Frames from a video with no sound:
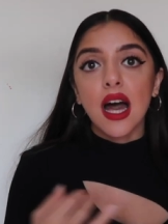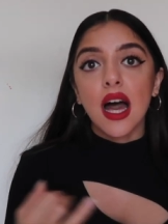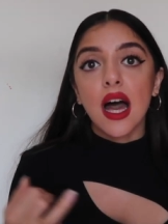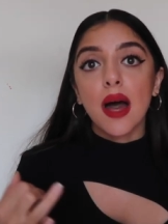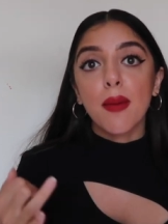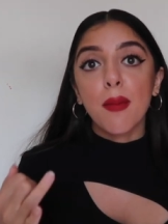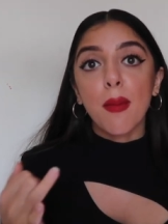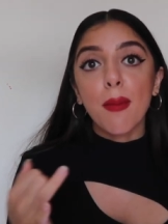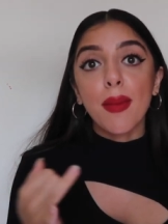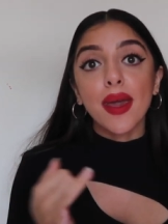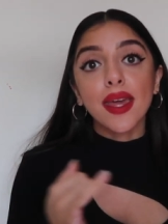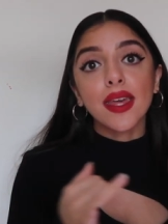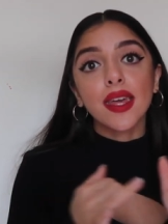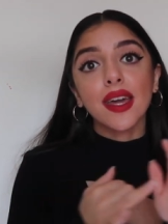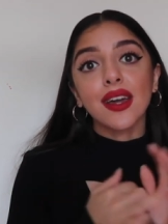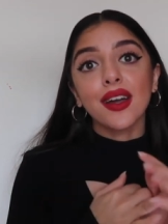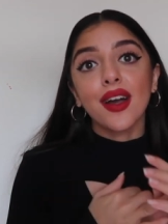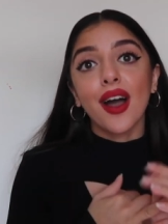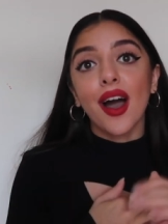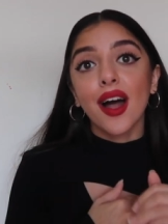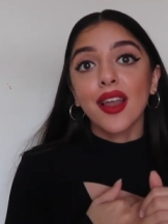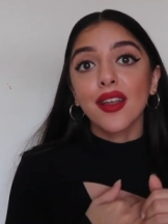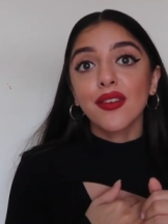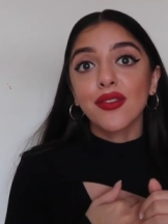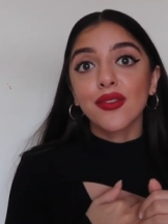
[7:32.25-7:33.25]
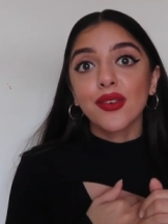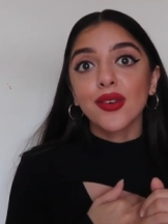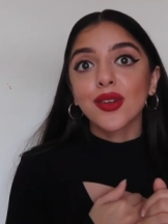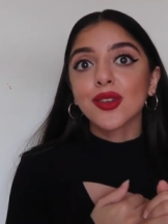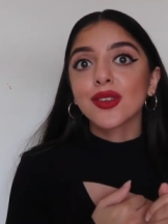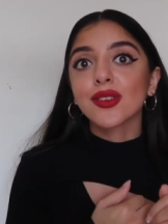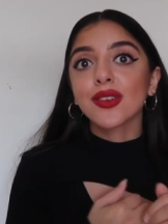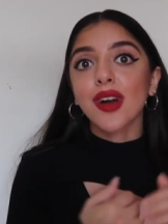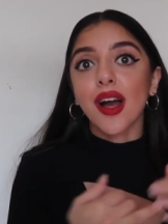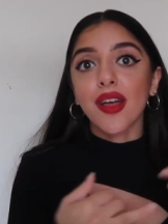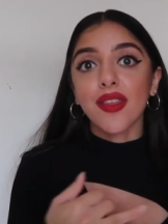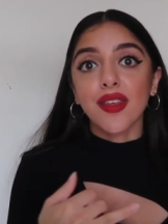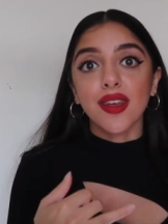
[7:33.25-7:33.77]
Um, make it
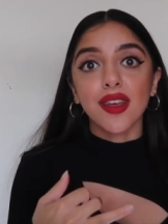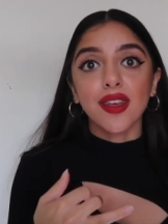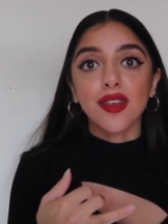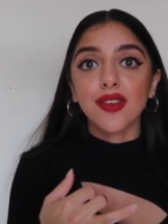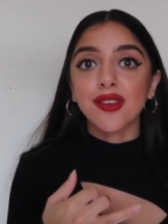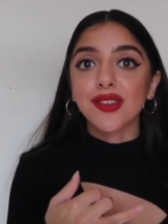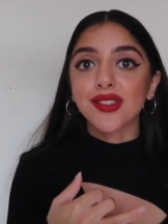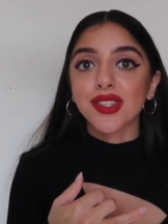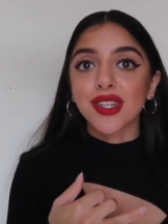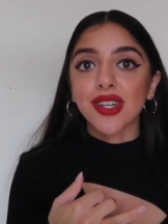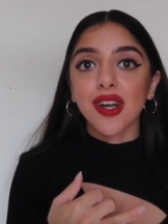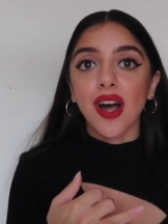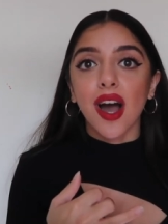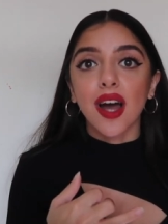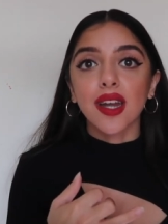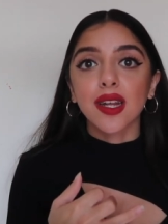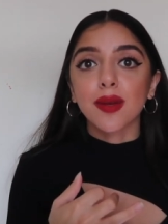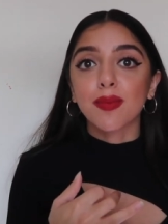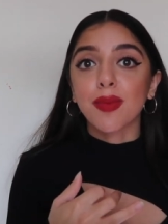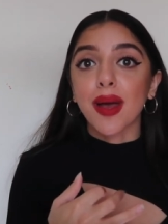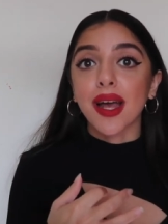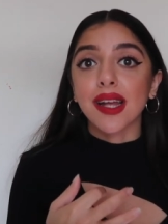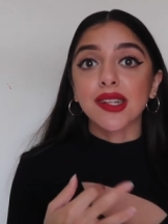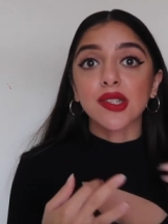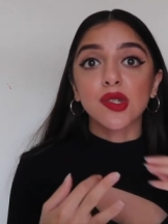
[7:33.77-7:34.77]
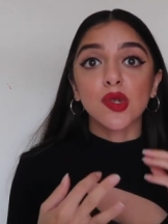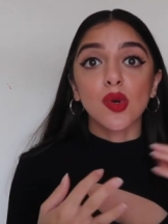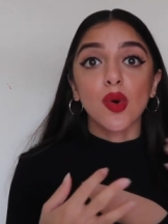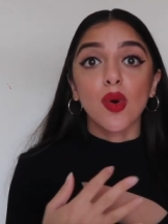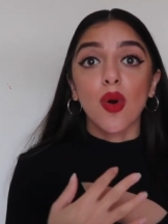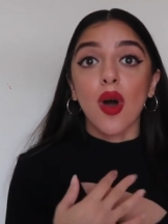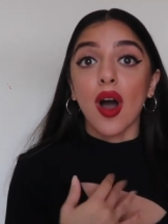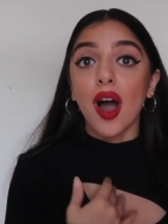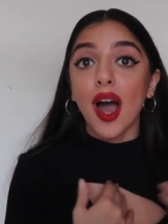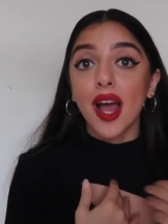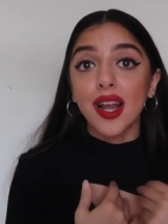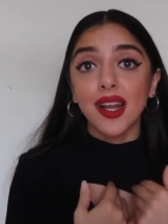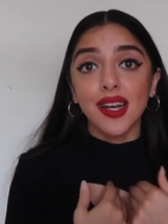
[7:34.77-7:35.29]
colourful, I think using coloured pens
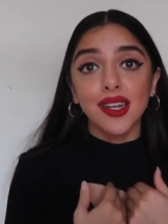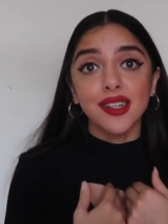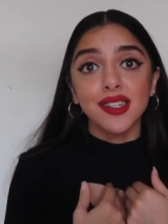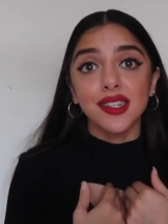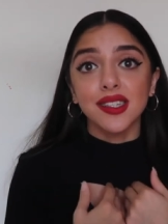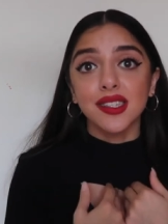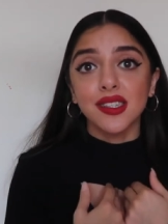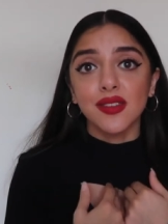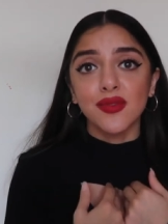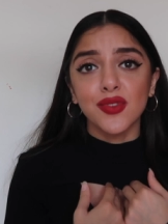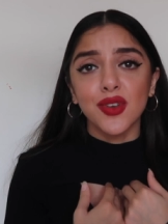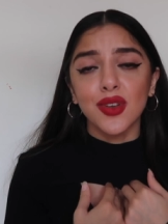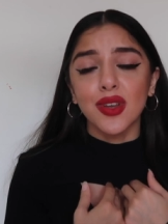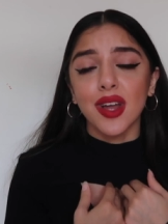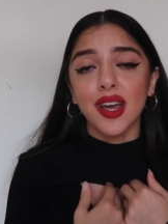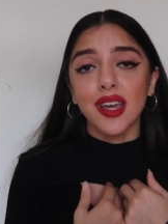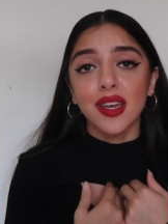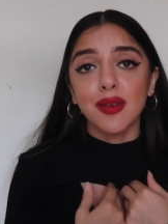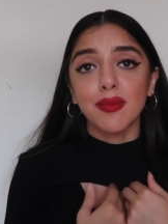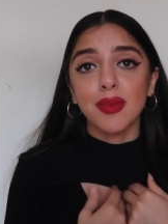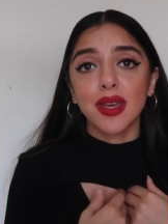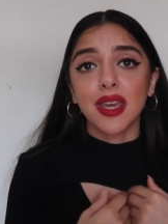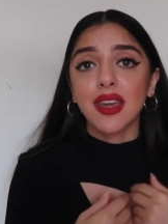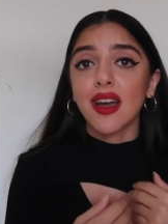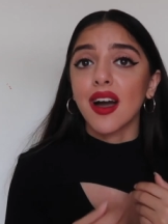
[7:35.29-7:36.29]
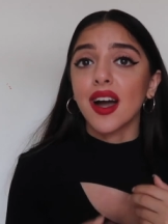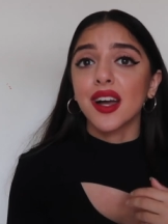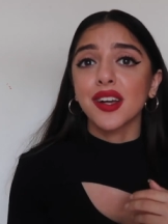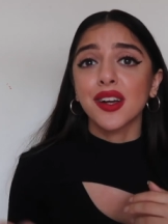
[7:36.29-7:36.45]
or highlighters if you're like me.